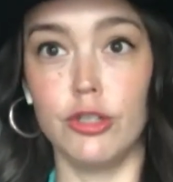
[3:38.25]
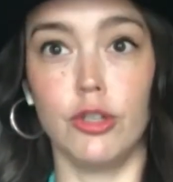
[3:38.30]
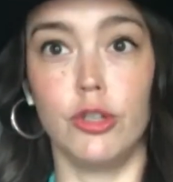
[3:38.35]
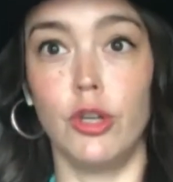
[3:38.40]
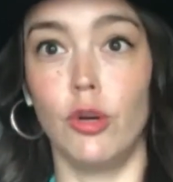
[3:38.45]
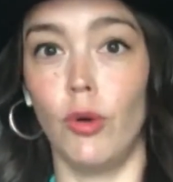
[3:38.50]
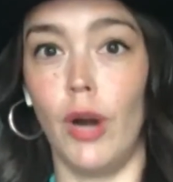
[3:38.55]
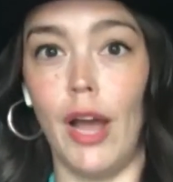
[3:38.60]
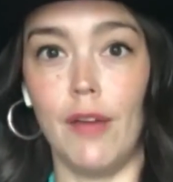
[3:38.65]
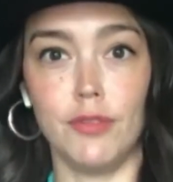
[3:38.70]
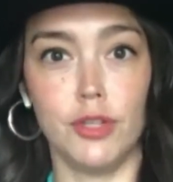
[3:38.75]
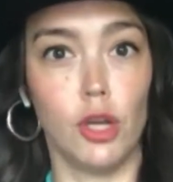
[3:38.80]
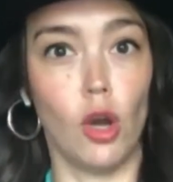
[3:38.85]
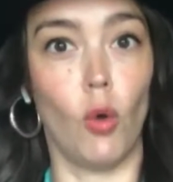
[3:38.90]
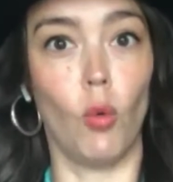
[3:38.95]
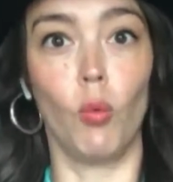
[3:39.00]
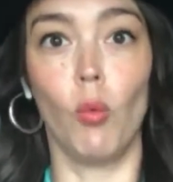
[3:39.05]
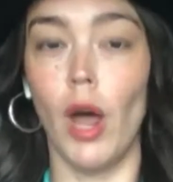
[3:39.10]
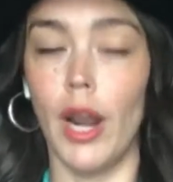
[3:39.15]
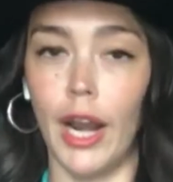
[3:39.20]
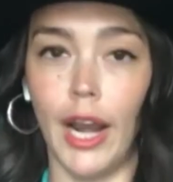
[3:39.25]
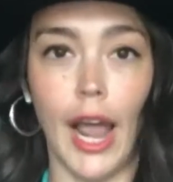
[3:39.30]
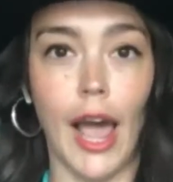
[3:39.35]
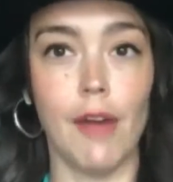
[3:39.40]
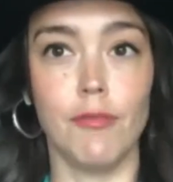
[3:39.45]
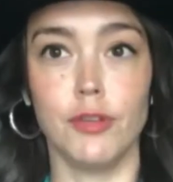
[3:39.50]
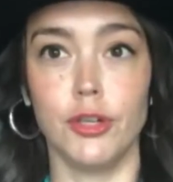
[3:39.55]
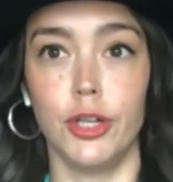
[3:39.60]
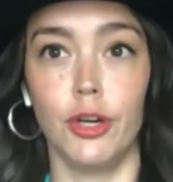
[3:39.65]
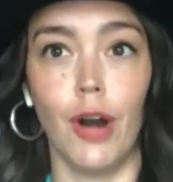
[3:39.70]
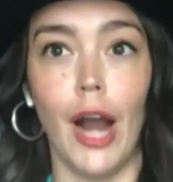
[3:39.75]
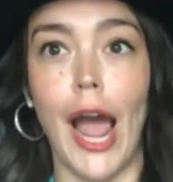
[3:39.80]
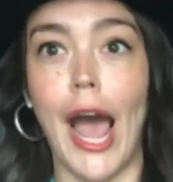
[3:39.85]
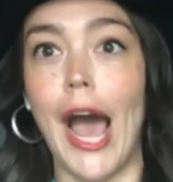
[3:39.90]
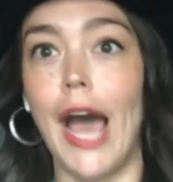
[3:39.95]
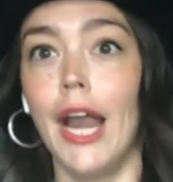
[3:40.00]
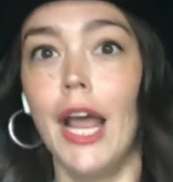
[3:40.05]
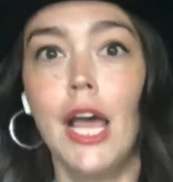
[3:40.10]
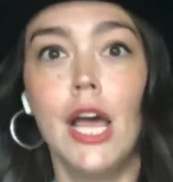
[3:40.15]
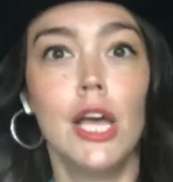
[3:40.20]
So you don't have to go running after your
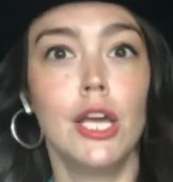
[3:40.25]
hat.